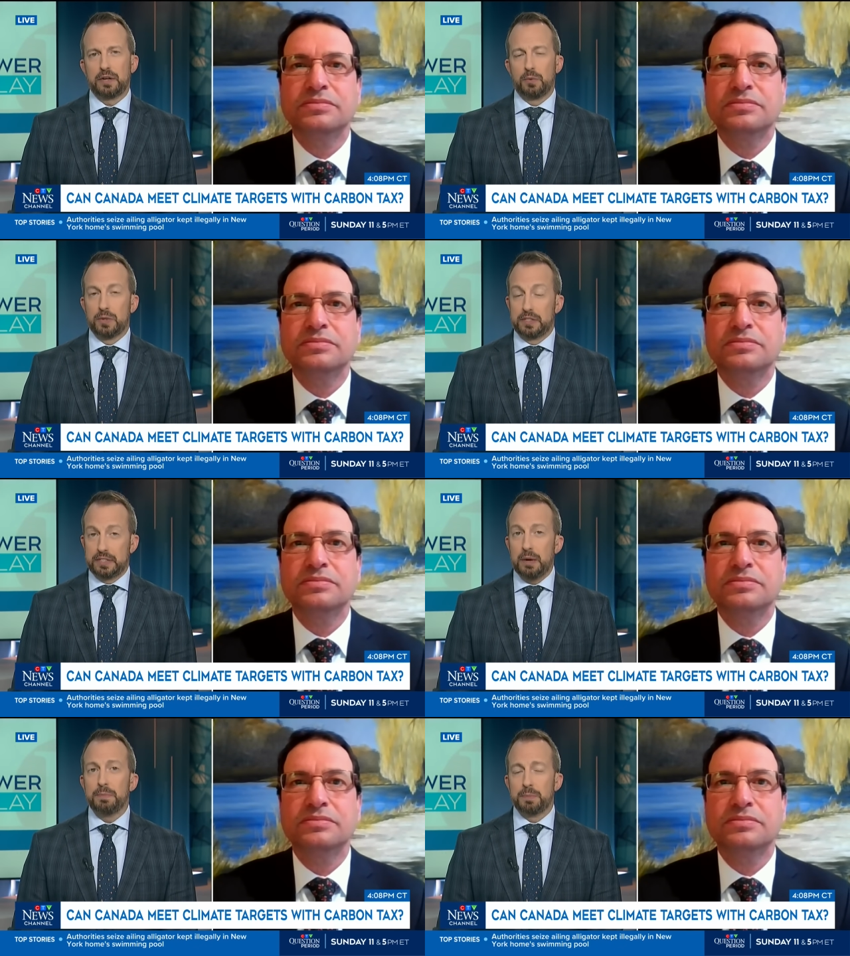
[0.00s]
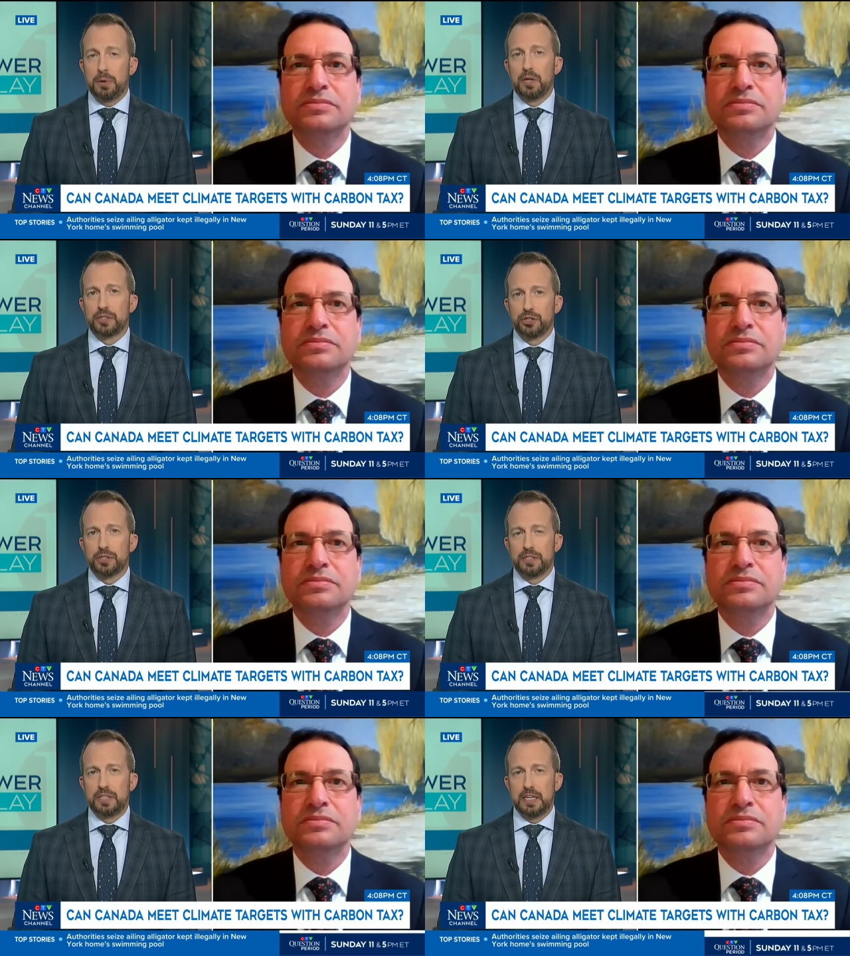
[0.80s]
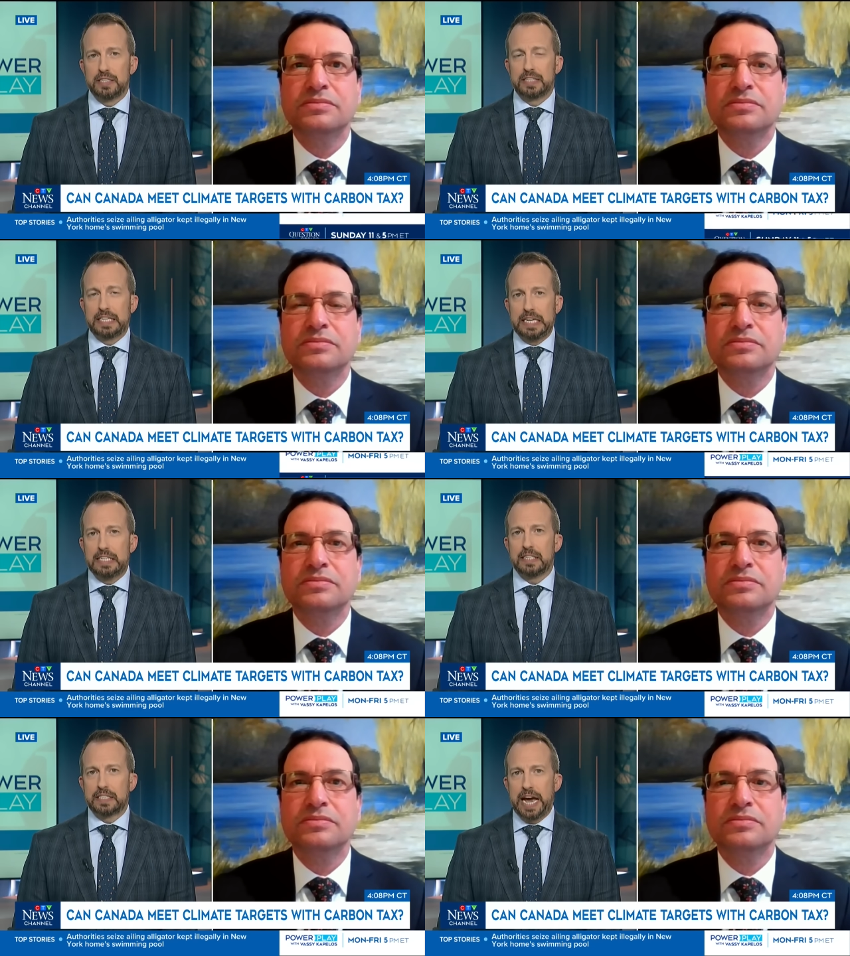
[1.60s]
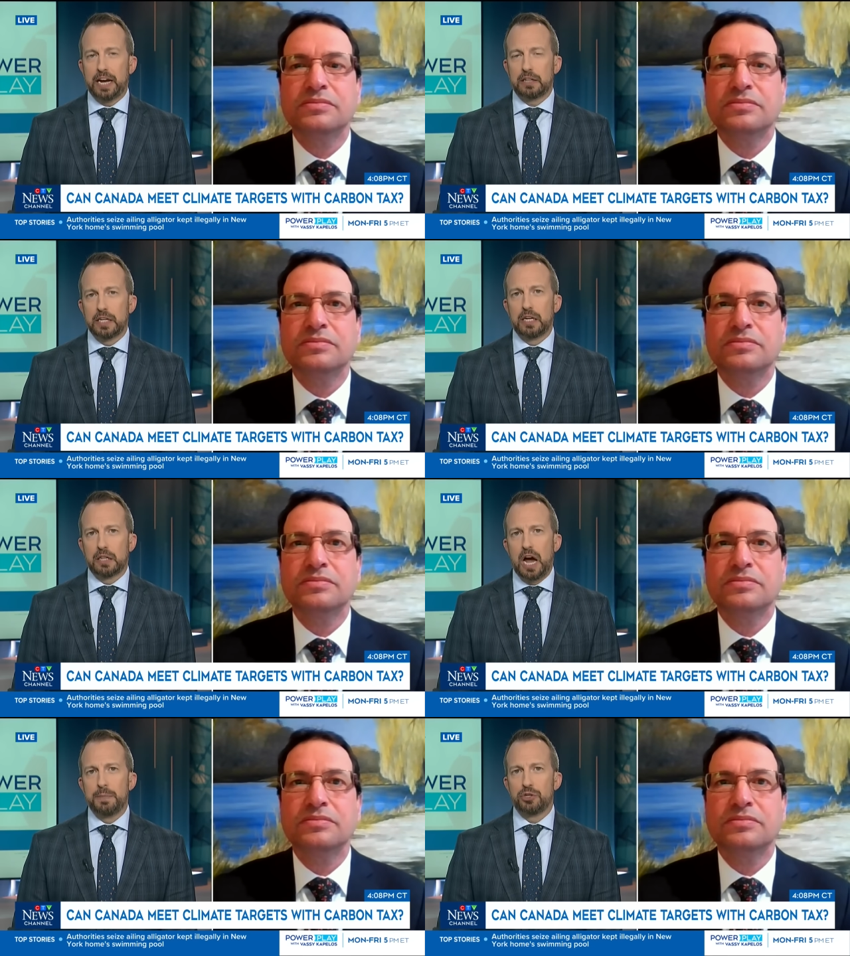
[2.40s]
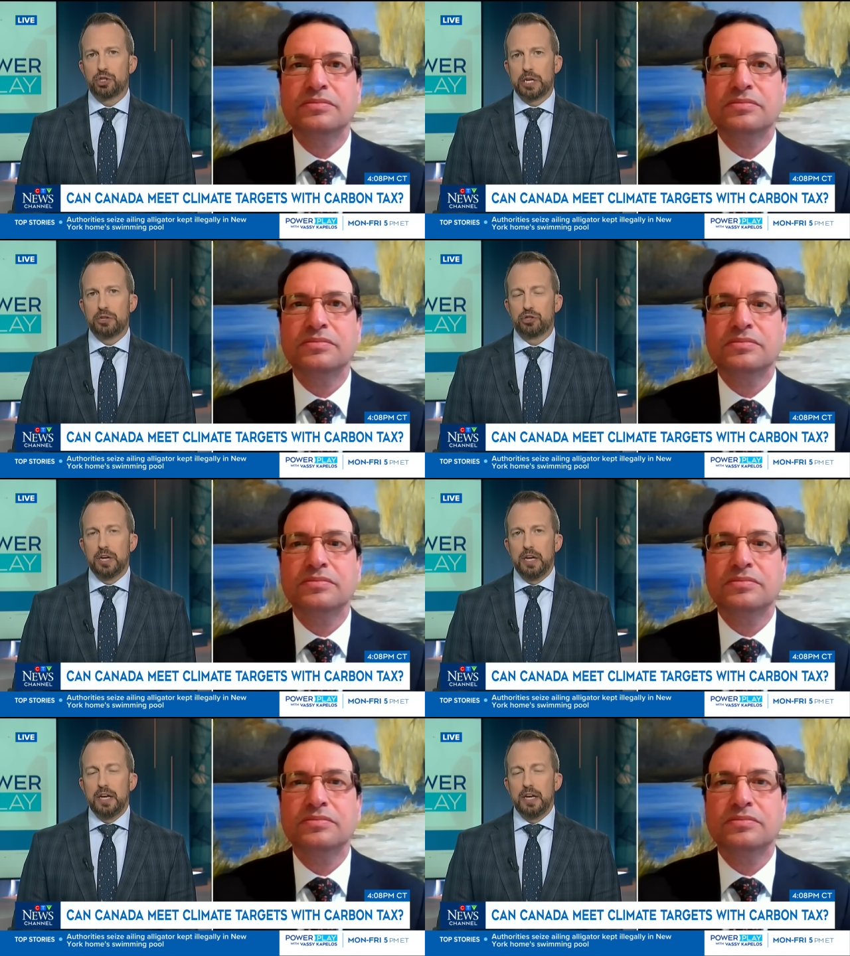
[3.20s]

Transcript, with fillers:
Speaker 1: what some politicians see as a key to tackling climate change